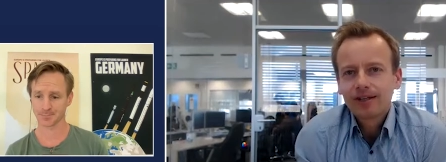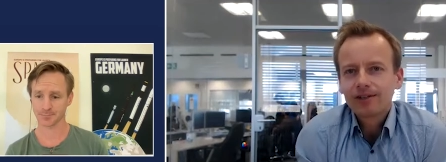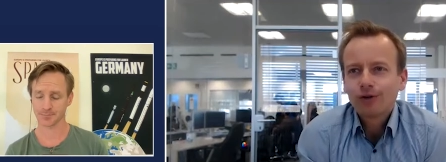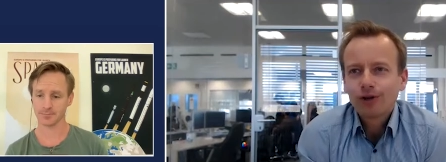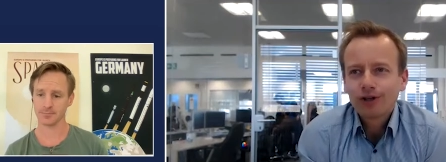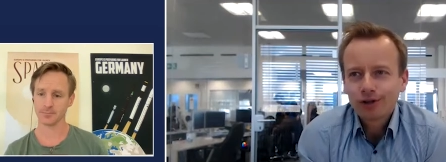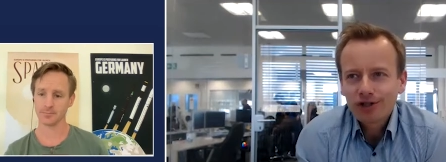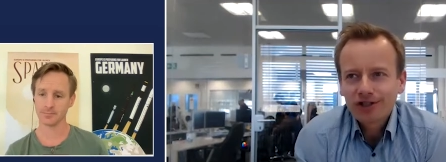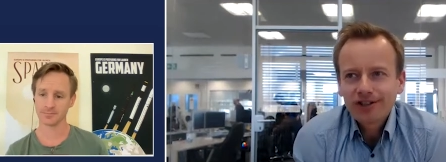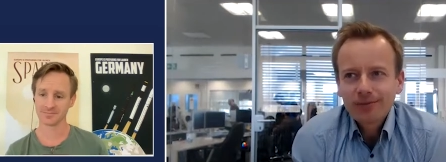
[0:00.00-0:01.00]
Speaker 1: Thanks for
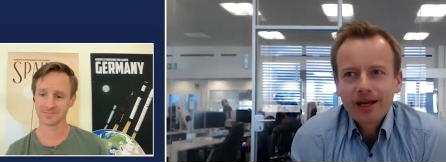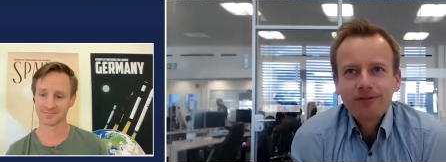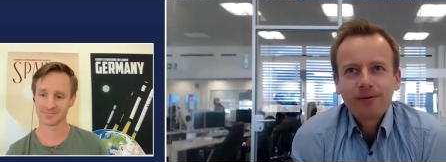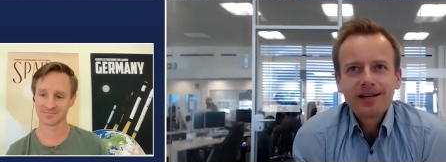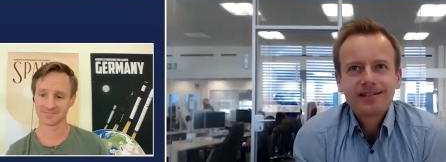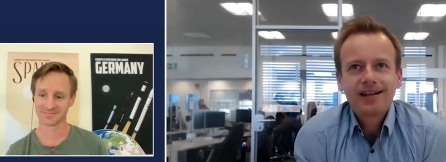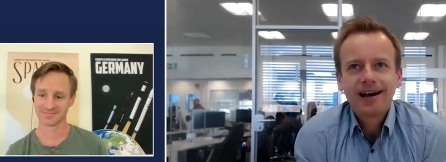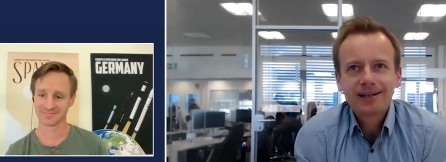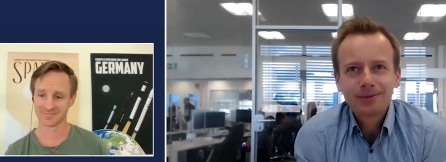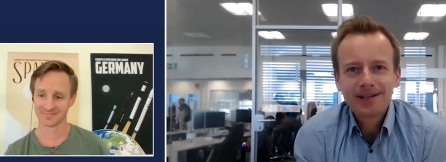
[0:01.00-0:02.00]
acknowledging that we have the
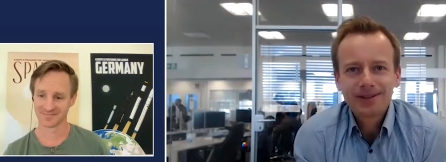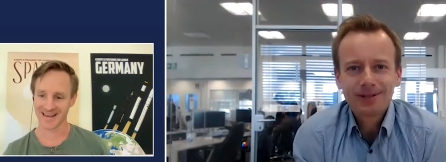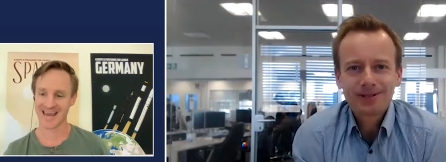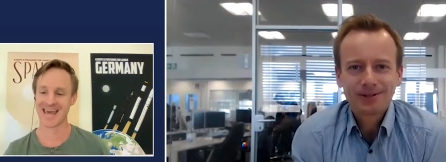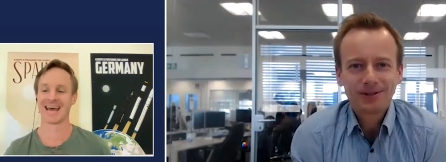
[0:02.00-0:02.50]
best hardware and the best